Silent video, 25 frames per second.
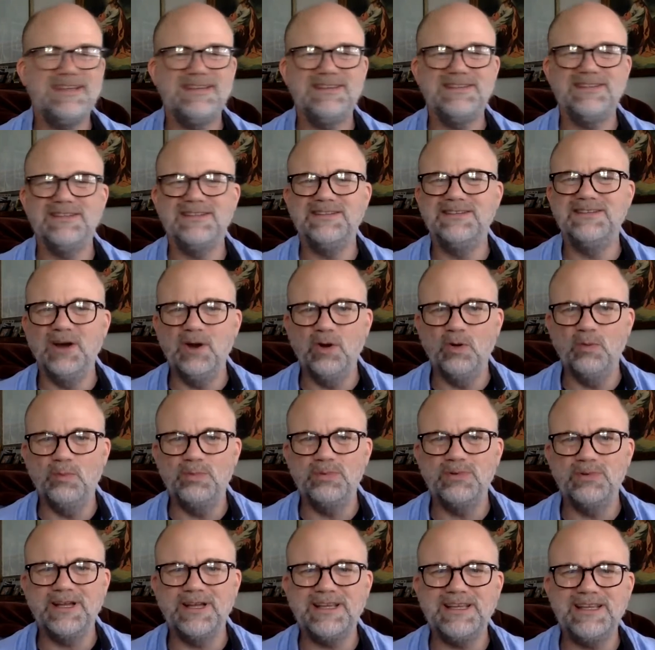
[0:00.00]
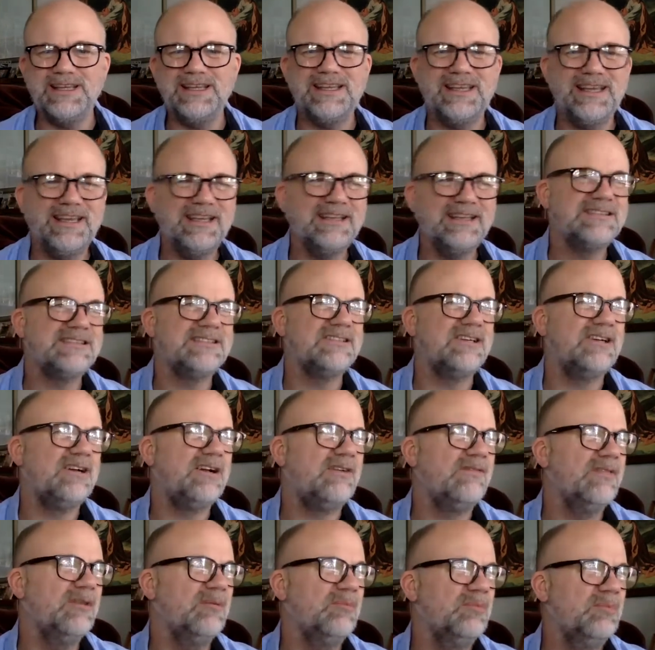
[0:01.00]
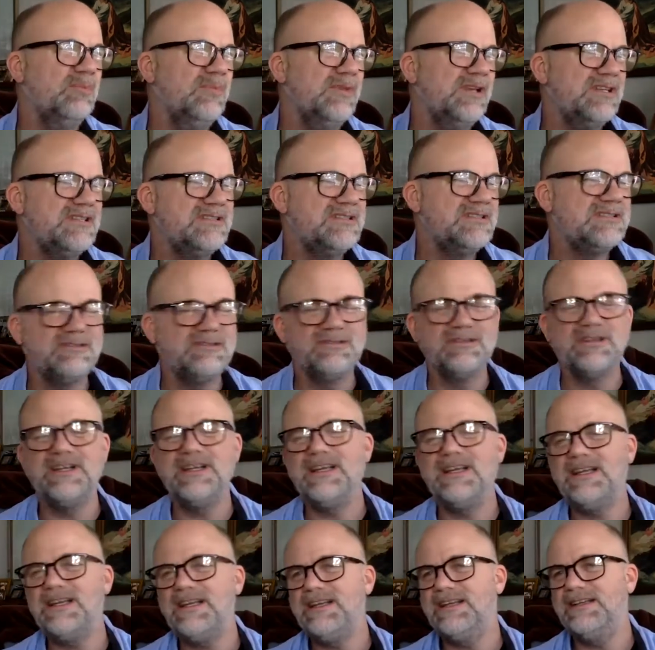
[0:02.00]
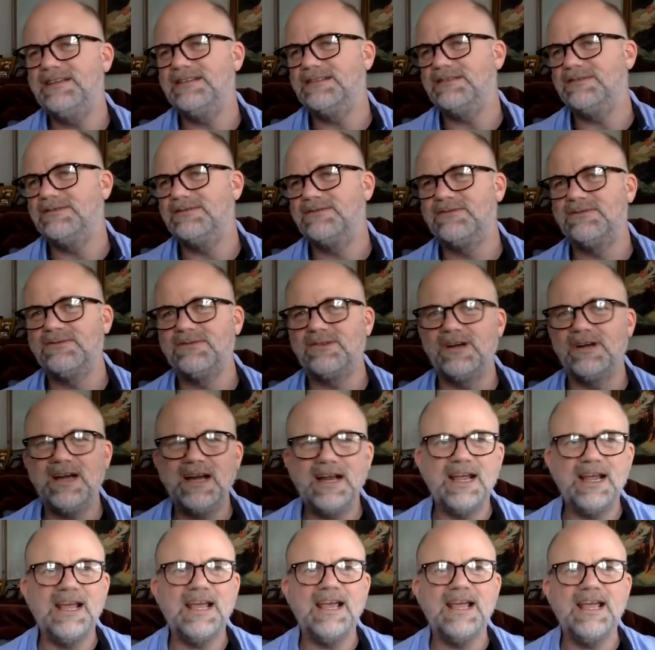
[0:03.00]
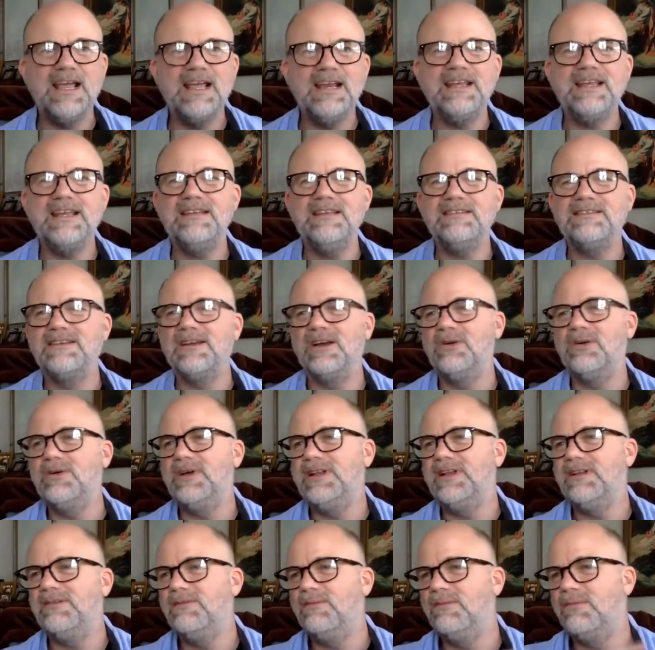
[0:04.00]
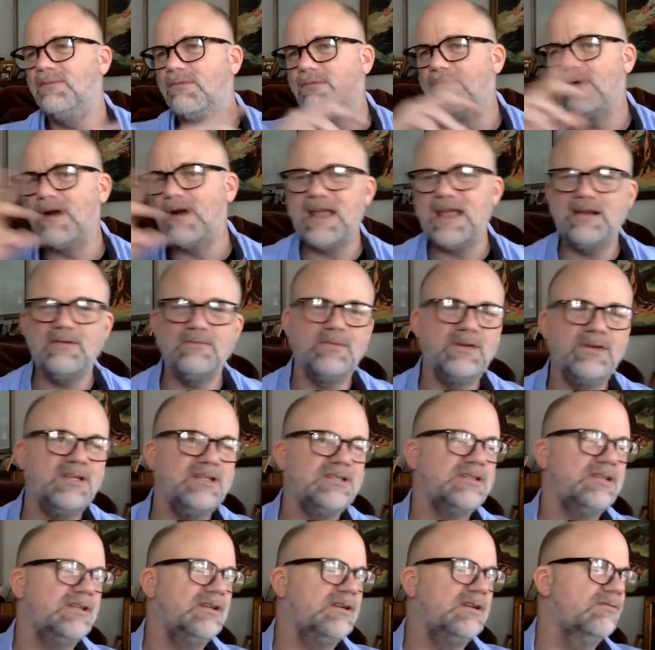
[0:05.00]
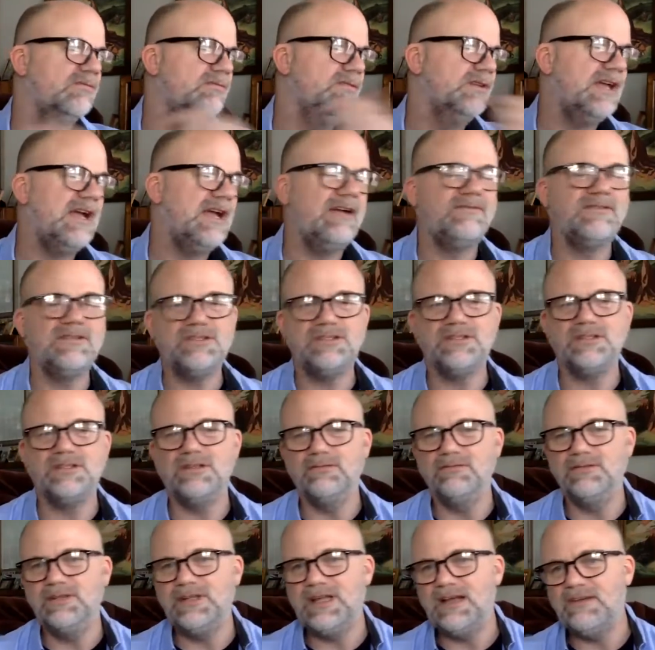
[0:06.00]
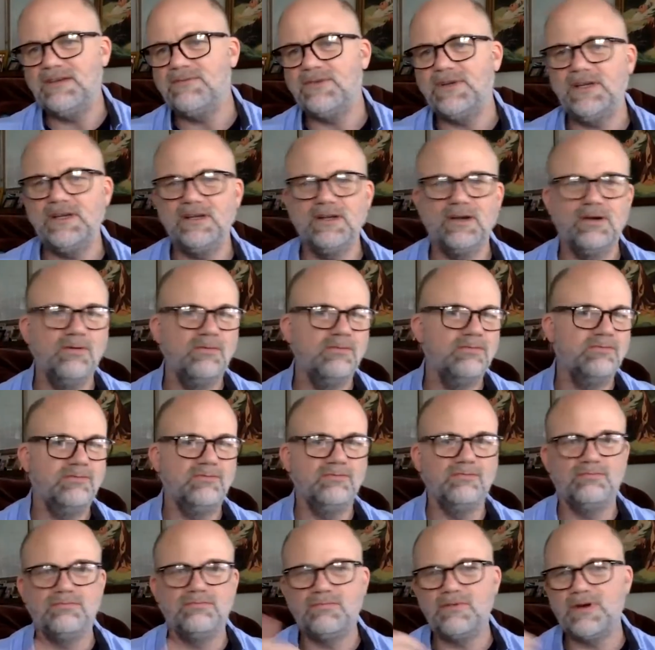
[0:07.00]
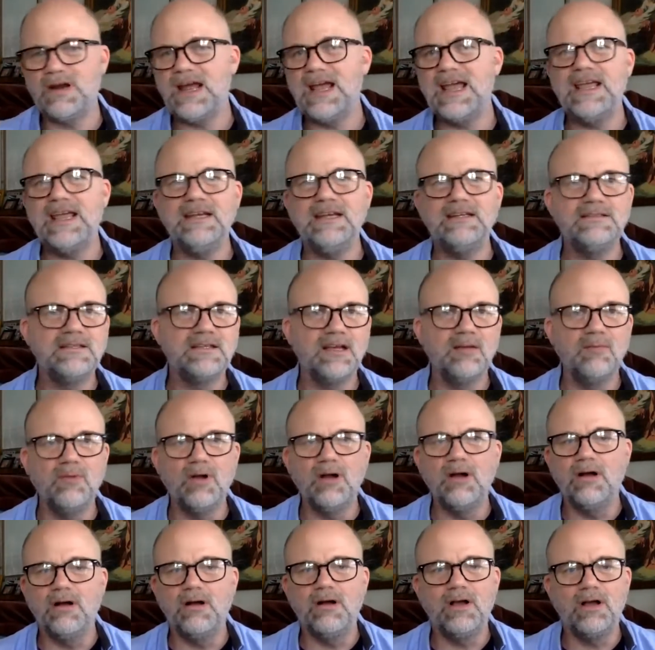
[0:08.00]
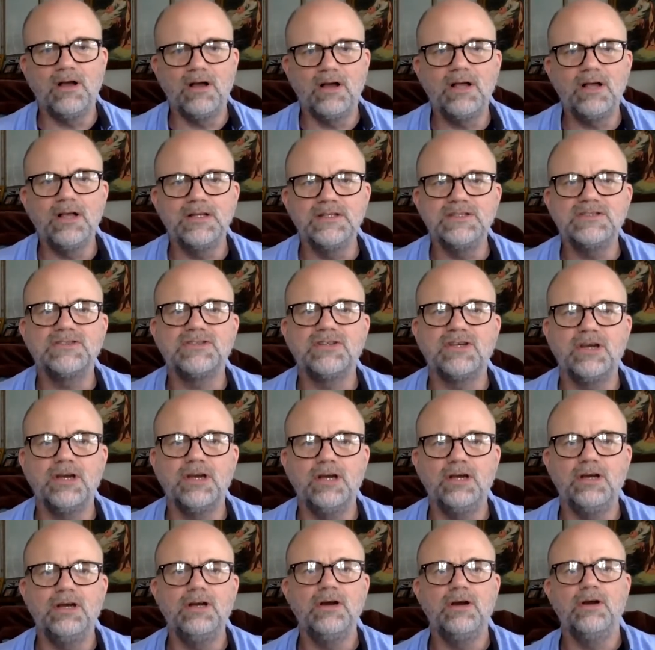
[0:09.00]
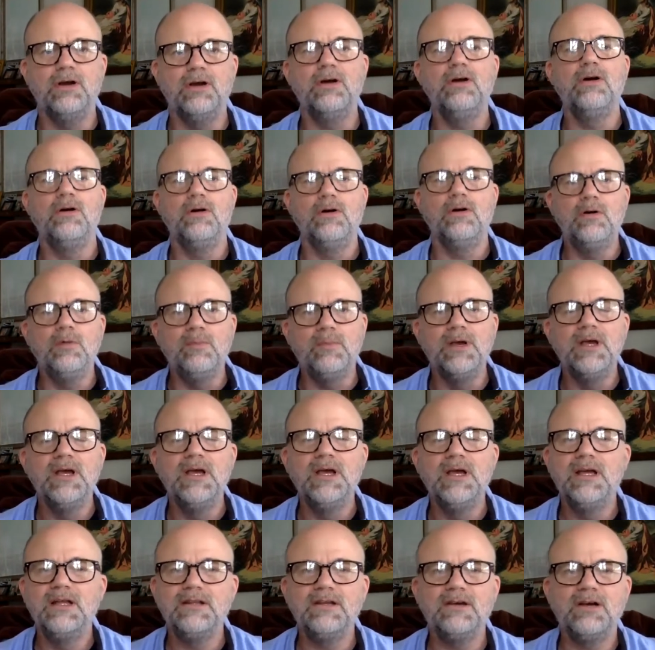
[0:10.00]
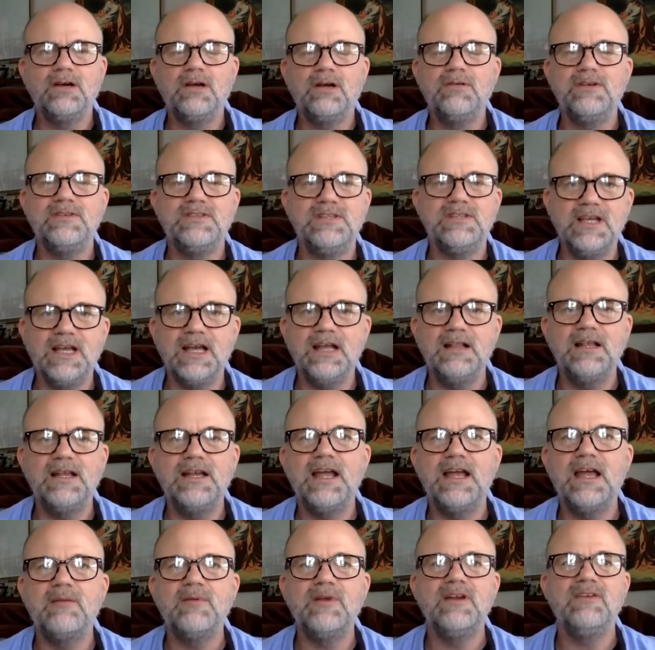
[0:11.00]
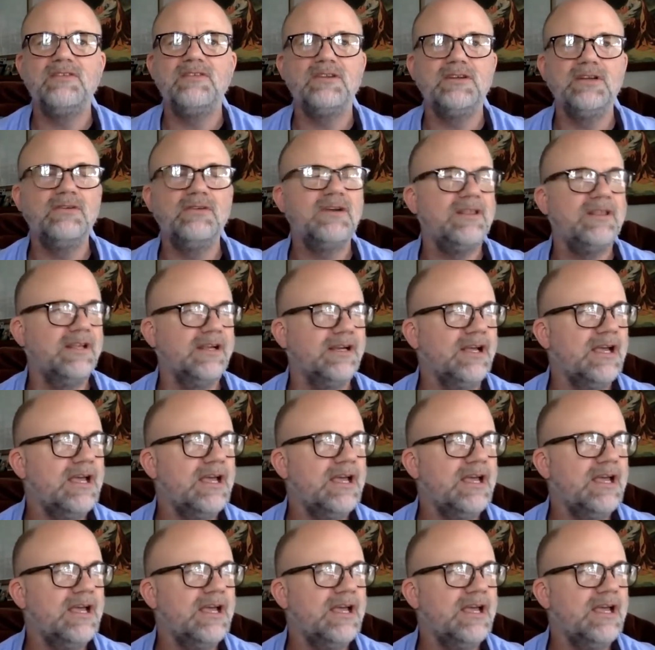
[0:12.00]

a dope, like he can't solve the mystery, he's afraid, he's going right when he should go left, he should go left when he goes right. Come on, Scoob! They're always yelling at him, he doesn't know anything.